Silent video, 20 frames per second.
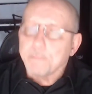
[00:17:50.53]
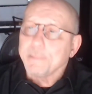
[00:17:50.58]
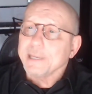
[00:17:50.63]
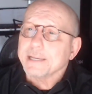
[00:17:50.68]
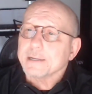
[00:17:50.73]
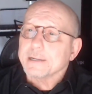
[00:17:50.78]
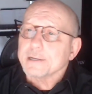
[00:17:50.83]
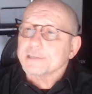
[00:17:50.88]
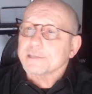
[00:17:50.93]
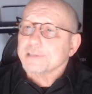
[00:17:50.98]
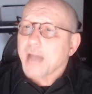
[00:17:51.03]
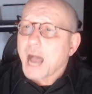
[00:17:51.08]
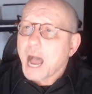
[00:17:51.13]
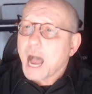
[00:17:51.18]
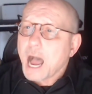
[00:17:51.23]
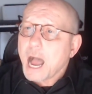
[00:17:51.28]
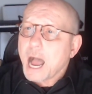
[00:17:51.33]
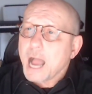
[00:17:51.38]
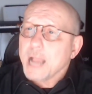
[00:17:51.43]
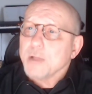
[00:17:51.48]
Because
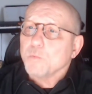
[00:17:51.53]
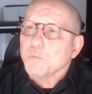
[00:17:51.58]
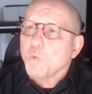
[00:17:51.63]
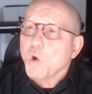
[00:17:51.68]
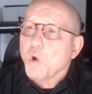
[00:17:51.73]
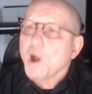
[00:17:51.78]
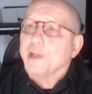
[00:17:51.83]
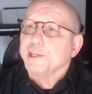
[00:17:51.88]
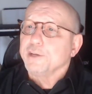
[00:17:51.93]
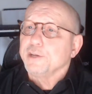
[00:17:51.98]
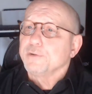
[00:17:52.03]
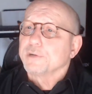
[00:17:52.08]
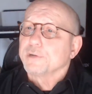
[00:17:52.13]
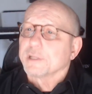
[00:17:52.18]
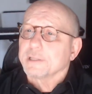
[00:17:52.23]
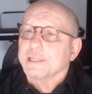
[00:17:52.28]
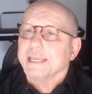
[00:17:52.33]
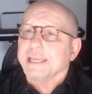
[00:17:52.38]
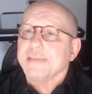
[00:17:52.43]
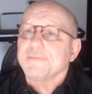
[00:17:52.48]
I want you
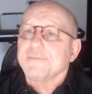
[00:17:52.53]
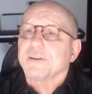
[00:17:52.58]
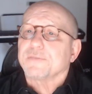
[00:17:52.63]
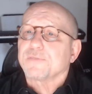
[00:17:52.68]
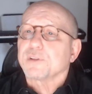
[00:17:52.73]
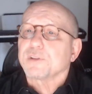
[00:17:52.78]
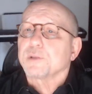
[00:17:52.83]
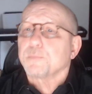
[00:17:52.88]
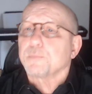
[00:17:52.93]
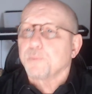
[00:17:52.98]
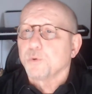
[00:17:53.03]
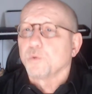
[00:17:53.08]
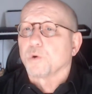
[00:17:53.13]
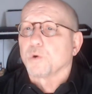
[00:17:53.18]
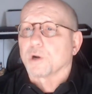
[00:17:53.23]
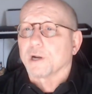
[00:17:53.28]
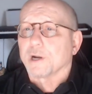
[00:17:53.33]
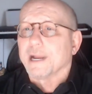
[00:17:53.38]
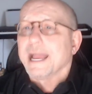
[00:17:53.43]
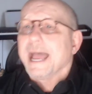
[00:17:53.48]
to leave it for the
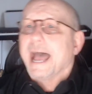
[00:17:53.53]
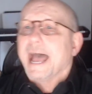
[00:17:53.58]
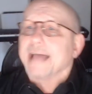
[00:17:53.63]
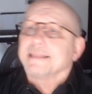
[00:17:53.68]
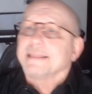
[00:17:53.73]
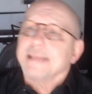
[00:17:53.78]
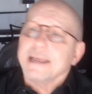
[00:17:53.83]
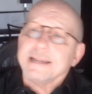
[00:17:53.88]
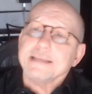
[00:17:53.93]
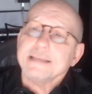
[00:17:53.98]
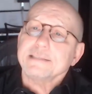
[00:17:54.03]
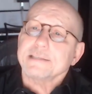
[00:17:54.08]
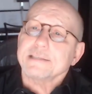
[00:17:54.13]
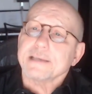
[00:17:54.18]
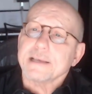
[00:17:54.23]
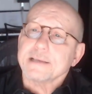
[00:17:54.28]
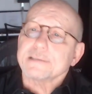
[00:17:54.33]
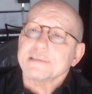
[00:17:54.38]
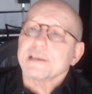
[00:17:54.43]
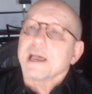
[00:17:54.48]
poor. And then he
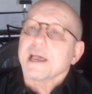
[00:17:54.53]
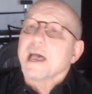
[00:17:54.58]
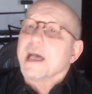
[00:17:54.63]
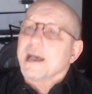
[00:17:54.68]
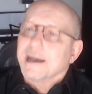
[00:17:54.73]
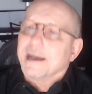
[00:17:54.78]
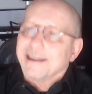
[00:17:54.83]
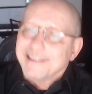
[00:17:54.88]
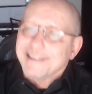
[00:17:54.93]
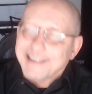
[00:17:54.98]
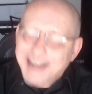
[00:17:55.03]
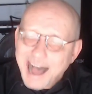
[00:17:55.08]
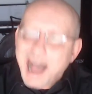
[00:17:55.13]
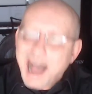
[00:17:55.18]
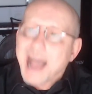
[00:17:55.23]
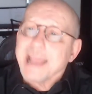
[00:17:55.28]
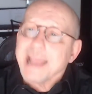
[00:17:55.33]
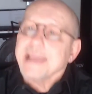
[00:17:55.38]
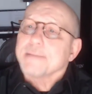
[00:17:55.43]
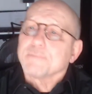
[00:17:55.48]
says,
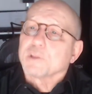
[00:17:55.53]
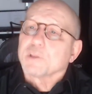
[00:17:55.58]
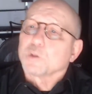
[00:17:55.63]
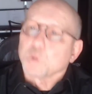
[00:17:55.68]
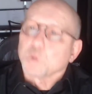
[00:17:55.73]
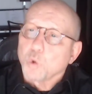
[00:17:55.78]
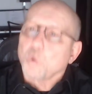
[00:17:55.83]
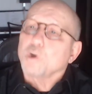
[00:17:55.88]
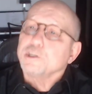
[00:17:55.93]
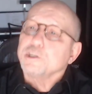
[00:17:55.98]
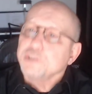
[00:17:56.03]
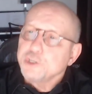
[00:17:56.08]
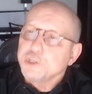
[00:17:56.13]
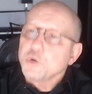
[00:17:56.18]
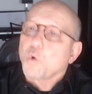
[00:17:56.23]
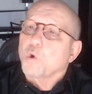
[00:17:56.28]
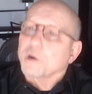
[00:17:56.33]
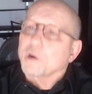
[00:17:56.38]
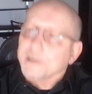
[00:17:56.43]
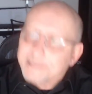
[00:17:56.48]
I am the Lord
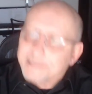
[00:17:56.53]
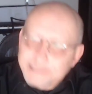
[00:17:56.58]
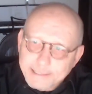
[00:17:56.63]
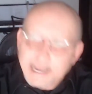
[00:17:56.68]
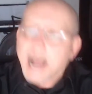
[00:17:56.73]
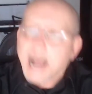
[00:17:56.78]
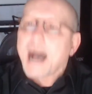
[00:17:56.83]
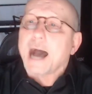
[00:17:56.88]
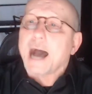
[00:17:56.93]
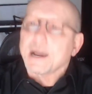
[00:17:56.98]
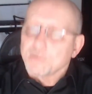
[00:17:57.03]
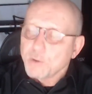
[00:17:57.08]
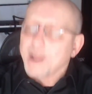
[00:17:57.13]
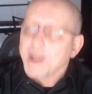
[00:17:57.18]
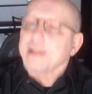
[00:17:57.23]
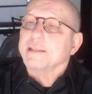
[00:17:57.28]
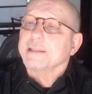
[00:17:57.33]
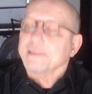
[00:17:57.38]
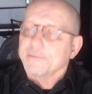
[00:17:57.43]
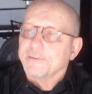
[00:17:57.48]
your God,
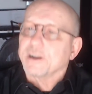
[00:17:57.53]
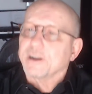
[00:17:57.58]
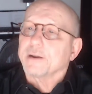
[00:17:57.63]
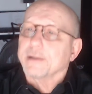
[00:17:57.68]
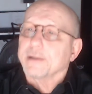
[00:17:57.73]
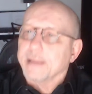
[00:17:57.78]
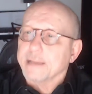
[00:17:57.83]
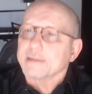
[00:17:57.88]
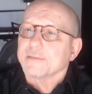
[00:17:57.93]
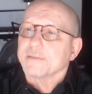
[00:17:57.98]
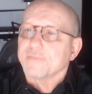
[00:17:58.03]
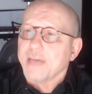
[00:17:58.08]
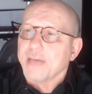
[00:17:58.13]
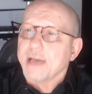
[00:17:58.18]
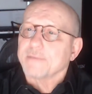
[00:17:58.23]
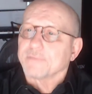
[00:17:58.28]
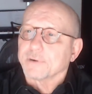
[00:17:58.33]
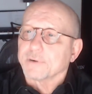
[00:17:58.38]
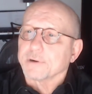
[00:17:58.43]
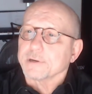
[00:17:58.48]
right at the very end of
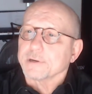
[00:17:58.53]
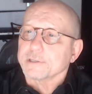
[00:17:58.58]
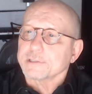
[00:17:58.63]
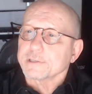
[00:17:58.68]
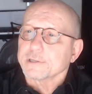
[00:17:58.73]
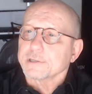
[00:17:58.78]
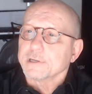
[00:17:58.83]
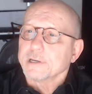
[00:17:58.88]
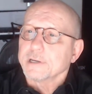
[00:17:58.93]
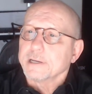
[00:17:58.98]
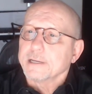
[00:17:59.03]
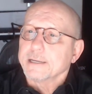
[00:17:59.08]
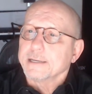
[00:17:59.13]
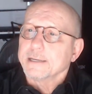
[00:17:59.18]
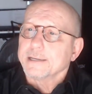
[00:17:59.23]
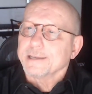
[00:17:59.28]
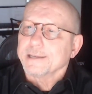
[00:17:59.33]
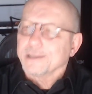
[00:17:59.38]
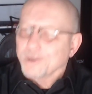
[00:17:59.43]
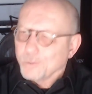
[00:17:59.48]
that verse.
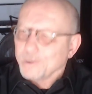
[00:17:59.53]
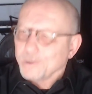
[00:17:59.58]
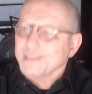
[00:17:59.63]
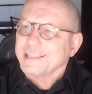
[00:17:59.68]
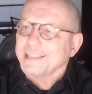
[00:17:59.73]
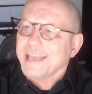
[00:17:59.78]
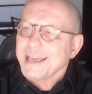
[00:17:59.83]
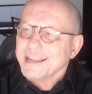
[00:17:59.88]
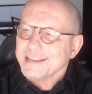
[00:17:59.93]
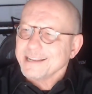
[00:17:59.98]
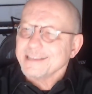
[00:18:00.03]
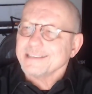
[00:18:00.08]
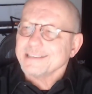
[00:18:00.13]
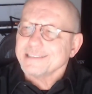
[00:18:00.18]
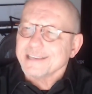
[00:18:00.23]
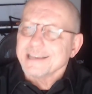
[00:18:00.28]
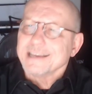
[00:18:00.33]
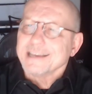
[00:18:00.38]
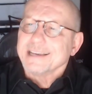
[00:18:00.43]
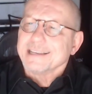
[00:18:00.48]
You know what that
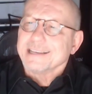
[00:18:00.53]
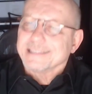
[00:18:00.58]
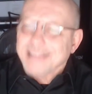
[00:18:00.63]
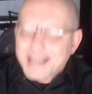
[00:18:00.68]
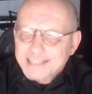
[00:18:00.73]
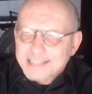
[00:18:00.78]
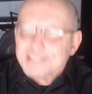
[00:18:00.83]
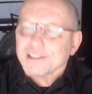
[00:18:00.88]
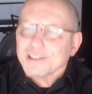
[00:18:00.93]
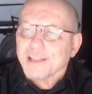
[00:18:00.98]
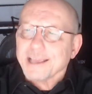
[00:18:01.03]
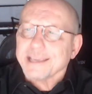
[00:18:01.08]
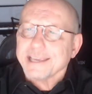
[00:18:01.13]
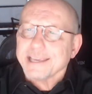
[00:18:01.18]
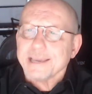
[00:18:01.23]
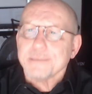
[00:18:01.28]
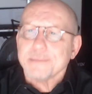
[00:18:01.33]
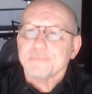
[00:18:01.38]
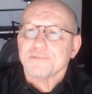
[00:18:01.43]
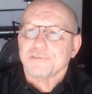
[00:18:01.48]
is? That's
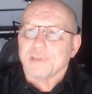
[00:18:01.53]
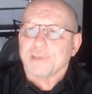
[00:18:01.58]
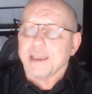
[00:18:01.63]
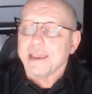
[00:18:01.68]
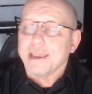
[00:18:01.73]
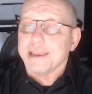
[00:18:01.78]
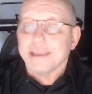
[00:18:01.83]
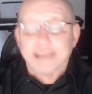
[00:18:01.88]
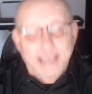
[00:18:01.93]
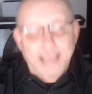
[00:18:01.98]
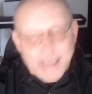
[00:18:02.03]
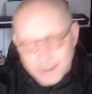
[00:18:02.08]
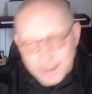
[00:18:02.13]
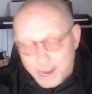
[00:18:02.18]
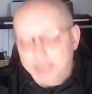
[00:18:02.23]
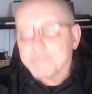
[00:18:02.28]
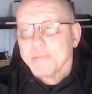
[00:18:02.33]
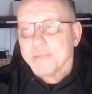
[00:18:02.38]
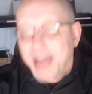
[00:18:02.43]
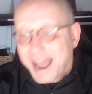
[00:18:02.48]
like him saying,
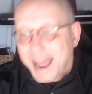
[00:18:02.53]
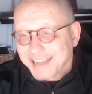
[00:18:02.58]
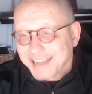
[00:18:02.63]
and I'm